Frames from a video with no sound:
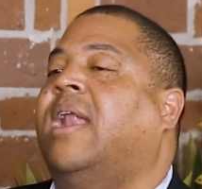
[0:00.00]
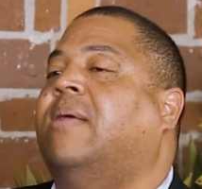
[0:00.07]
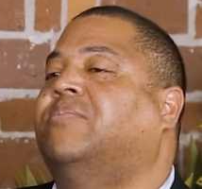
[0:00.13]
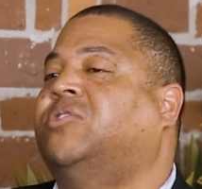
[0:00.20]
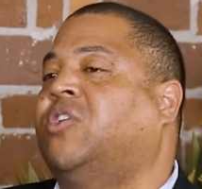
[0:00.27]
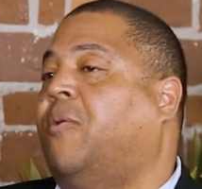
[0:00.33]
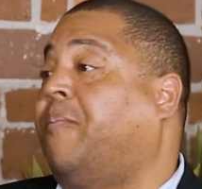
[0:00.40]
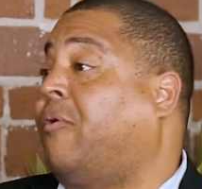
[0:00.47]
And I'm
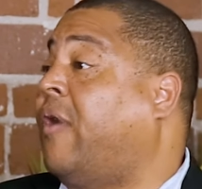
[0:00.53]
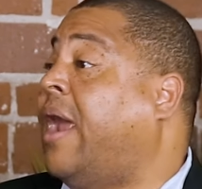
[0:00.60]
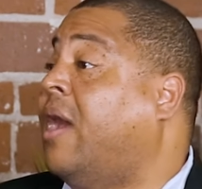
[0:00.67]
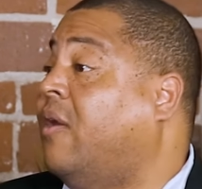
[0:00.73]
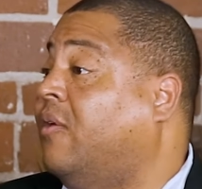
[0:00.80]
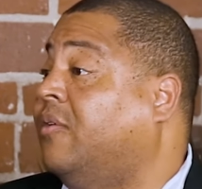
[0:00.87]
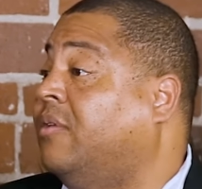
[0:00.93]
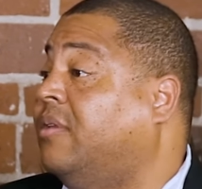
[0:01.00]
so
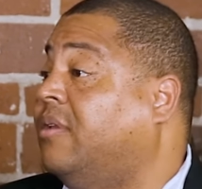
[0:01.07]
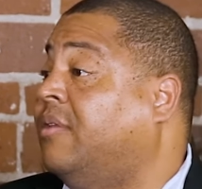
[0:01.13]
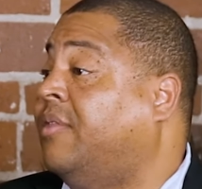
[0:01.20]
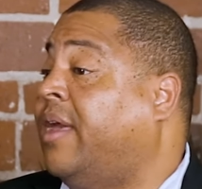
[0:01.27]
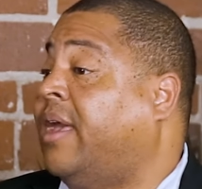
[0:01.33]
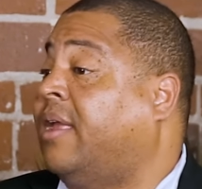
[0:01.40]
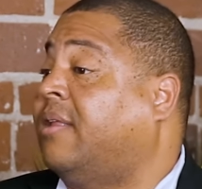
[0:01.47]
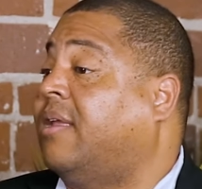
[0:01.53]
proud
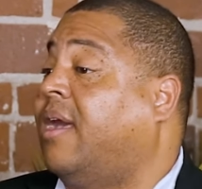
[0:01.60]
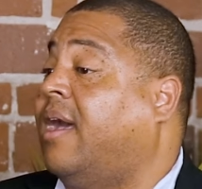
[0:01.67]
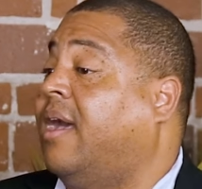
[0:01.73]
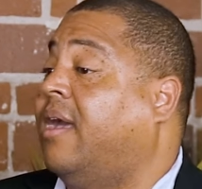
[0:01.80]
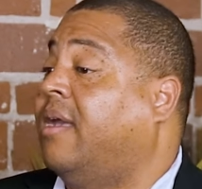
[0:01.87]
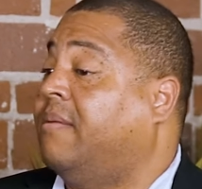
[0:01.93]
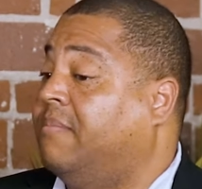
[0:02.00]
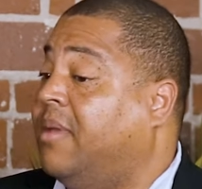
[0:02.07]
that
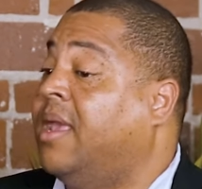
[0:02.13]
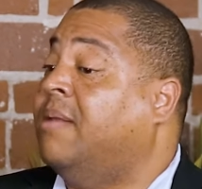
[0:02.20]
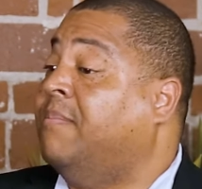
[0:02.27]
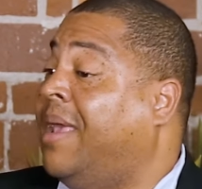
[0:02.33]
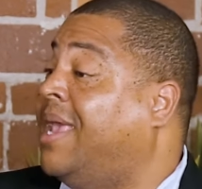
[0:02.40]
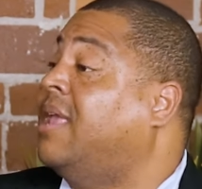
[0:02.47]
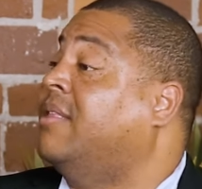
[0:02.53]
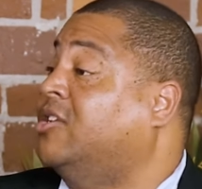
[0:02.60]
in
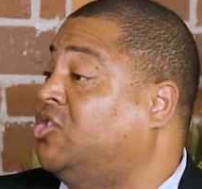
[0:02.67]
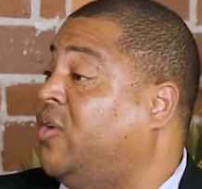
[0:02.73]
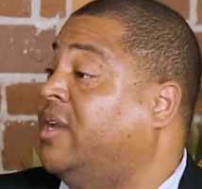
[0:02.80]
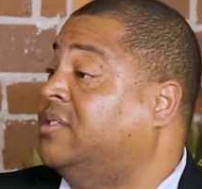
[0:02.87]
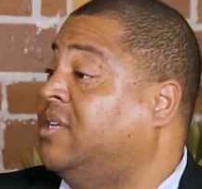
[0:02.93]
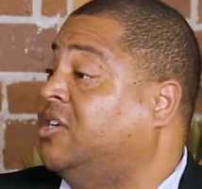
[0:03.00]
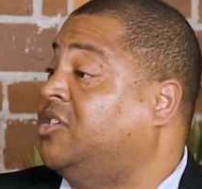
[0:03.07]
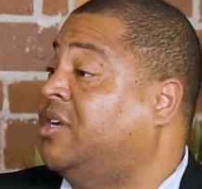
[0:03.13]
making this
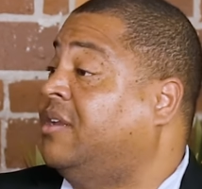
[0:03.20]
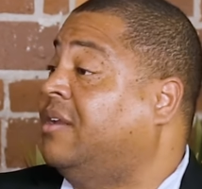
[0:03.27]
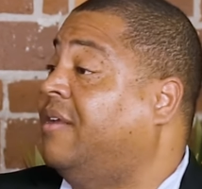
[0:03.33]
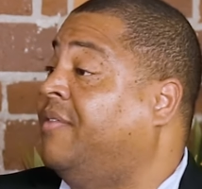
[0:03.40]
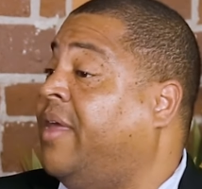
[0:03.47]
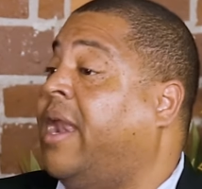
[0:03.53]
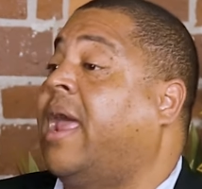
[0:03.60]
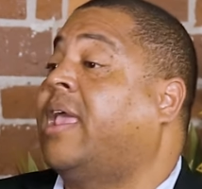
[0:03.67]
transition
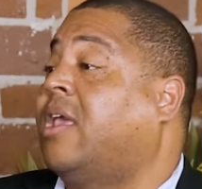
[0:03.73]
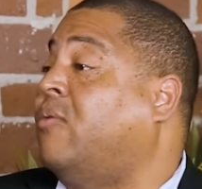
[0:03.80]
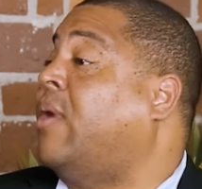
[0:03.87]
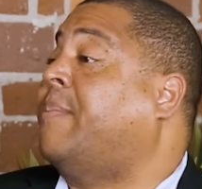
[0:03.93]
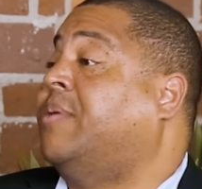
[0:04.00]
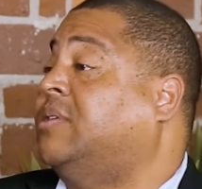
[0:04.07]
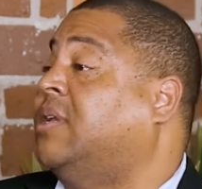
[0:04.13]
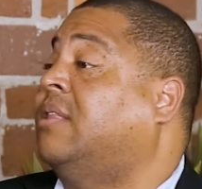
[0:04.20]
that I can
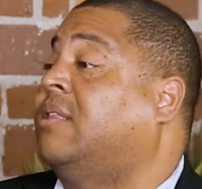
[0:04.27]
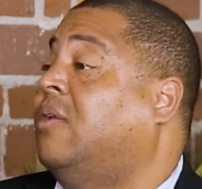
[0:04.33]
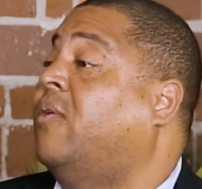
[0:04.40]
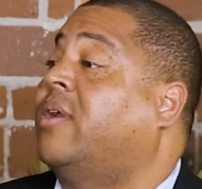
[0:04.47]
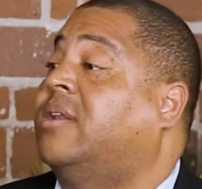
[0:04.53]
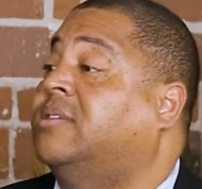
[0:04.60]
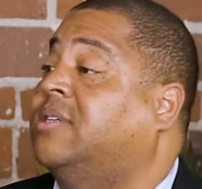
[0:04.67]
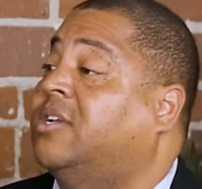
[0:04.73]
represent the
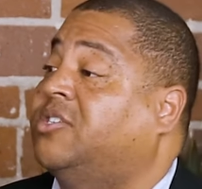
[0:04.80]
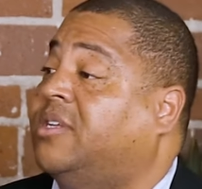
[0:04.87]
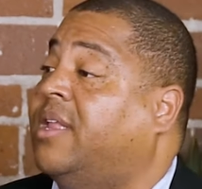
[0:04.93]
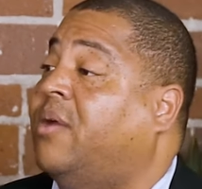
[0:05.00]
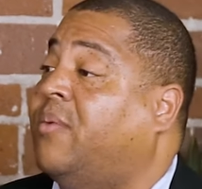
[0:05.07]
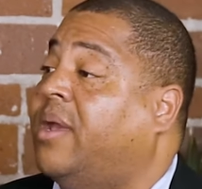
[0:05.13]
organization that